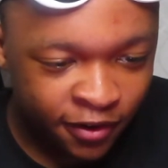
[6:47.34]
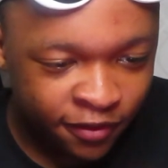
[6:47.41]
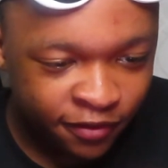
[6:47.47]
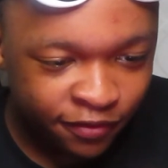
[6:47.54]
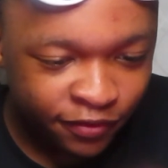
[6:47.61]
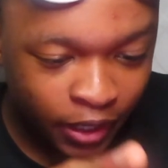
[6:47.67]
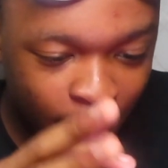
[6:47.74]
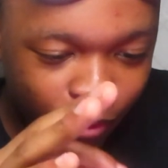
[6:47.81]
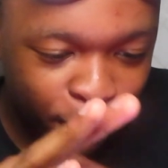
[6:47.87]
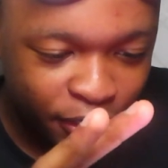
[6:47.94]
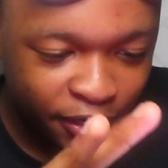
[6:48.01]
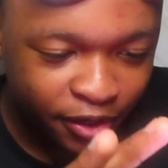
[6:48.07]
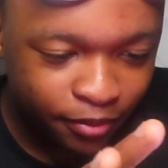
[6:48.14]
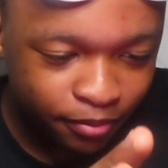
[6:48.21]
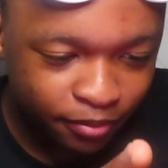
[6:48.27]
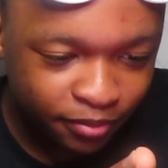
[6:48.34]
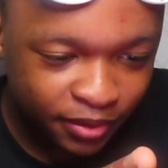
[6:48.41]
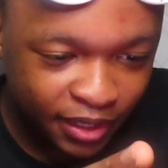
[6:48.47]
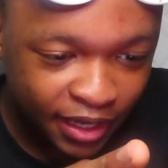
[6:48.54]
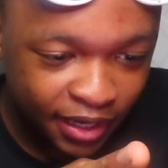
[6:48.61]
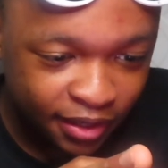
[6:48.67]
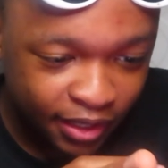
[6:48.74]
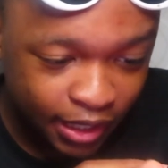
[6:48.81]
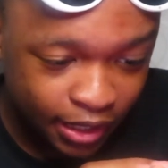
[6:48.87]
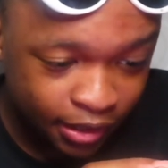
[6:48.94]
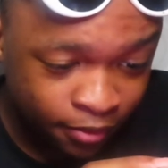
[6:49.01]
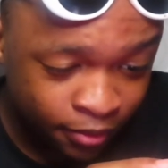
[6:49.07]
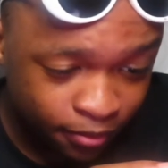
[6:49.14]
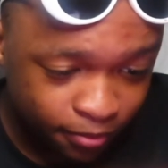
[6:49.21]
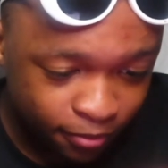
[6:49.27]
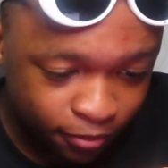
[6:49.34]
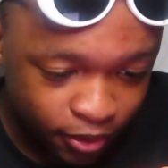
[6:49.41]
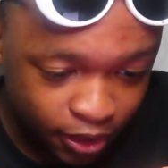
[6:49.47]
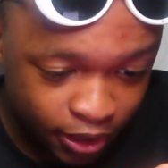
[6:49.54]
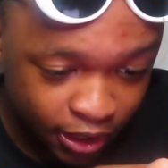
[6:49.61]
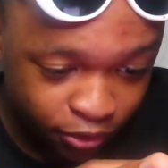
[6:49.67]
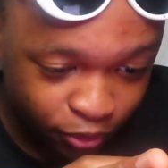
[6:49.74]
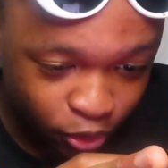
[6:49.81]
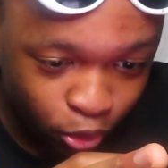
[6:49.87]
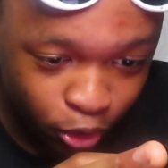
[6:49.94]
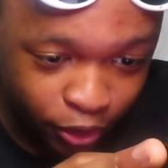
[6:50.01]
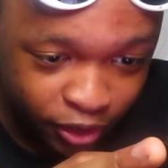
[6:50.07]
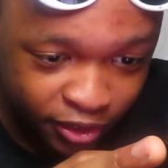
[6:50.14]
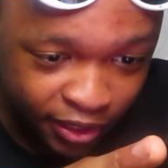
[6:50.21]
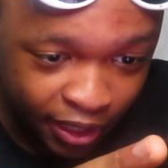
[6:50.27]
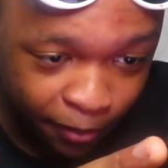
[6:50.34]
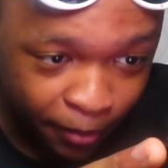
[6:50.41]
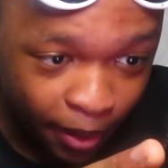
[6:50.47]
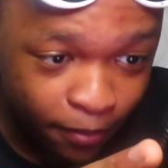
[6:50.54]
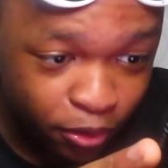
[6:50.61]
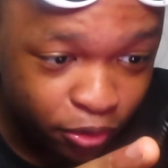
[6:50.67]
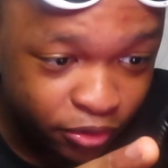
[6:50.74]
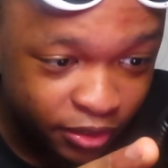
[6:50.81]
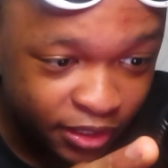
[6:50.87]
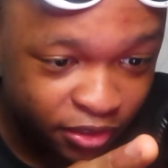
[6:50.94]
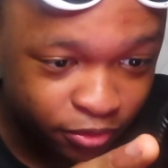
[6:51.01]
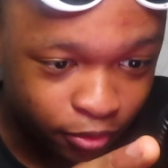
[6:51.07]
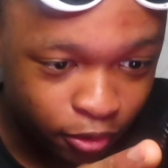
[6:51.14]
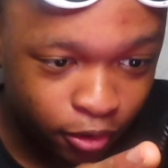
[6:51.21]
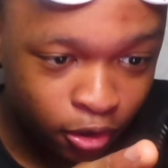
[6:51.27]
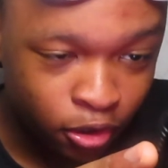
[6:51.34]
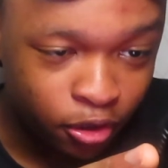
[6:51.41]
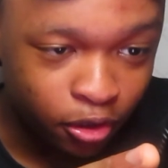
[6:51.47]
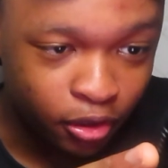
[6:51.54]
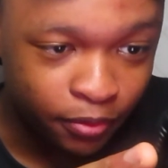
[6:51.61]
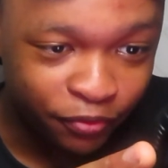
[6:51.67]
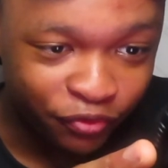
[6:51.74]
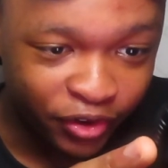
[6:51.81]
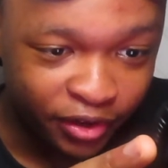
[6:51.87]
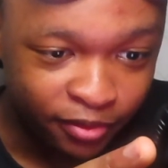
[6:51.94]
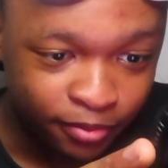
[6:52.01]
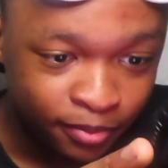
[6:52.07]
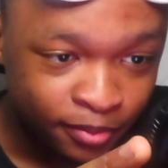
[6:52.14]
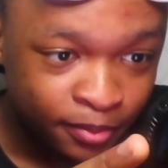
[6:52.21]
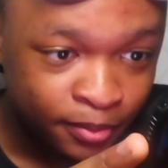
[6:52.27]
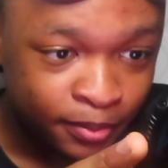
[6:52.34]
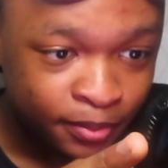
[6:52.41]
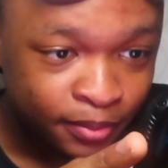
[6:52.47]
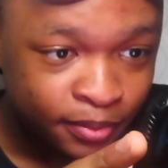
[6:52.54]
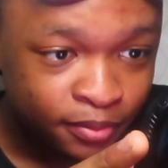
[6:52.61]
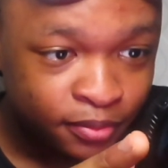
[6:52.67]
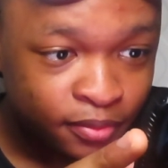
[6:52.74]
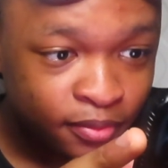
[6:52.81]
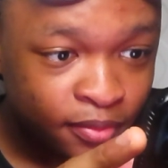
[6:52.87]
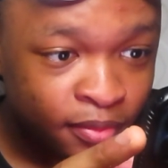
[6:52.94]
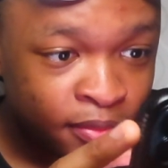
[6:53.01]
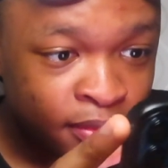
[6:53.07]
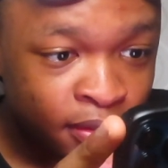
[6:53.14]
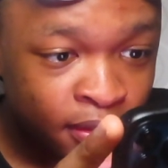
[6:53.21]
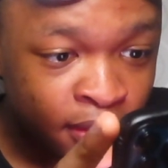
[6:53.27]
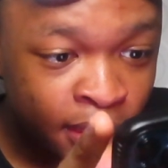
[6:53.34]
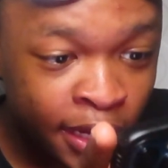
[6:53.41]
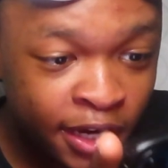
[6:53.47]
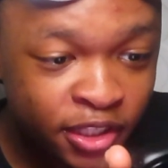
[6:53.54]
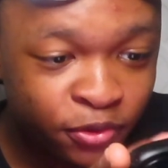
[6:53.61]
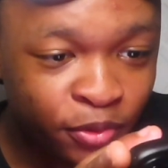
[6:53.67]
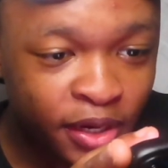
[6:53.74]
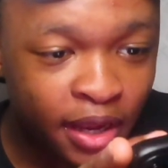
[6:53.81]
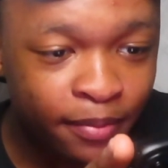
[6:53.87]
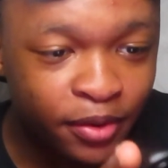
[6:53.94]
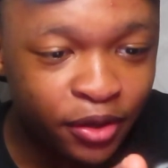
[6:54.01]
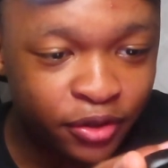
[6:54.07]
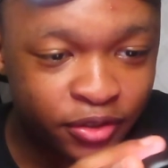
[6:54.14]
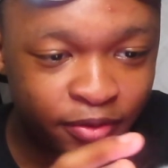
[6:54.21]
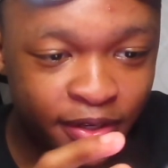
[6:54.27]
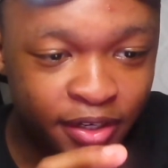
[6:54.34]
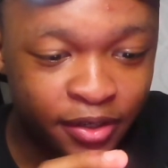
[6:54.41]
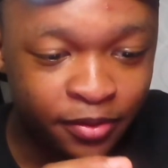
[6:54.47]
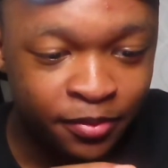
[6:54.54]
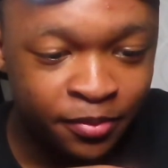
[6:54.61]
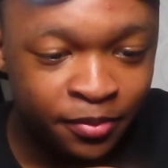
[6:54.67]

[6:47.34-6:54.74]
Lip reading: Find one of them things like these recorder things, but I be using this one. Hold on, let me find it. Here's the one I be using right here.